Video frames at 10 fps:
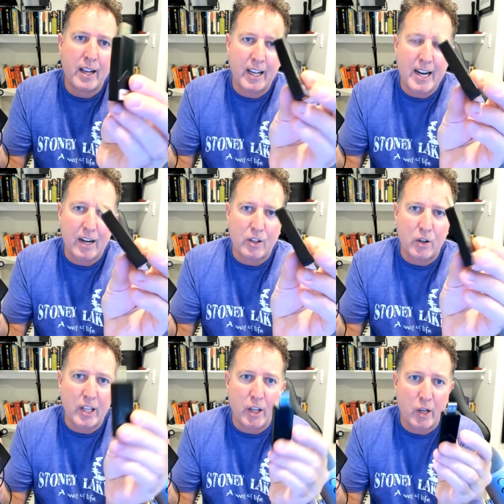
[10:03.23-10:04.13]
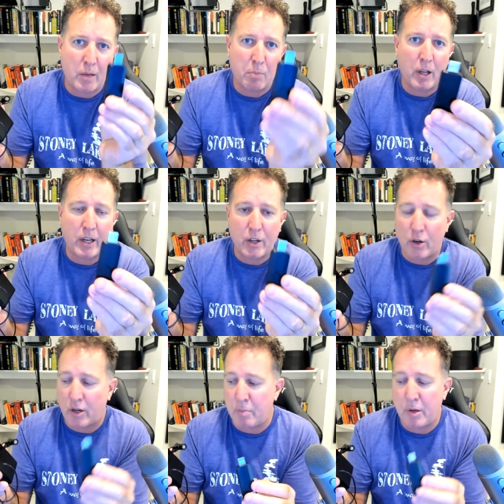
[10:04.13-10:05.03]
connector that you can plug into
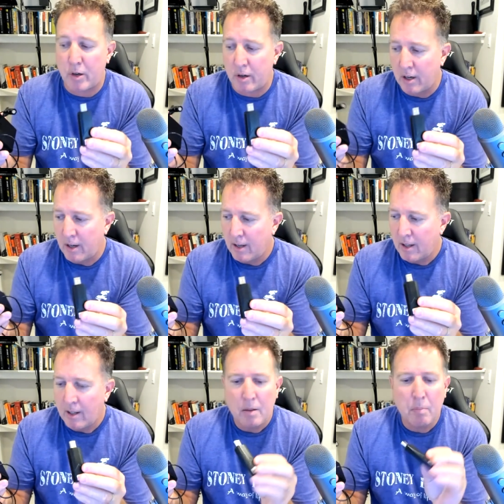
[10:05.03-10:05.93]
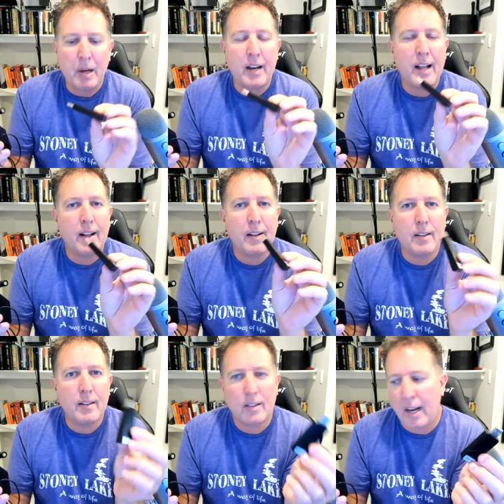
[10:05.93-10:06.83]
your computer, but
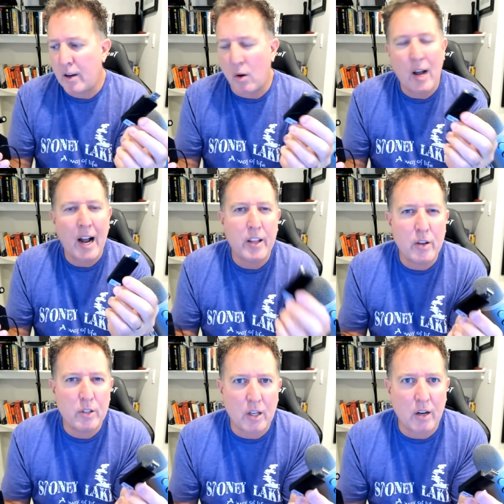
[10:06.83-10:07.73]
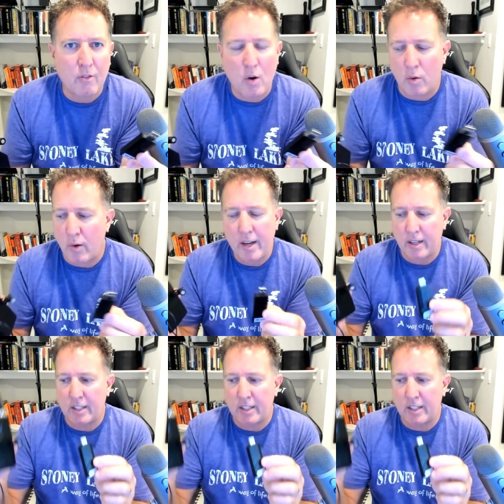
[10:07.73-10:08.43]
I know how do you use it on a phone, right?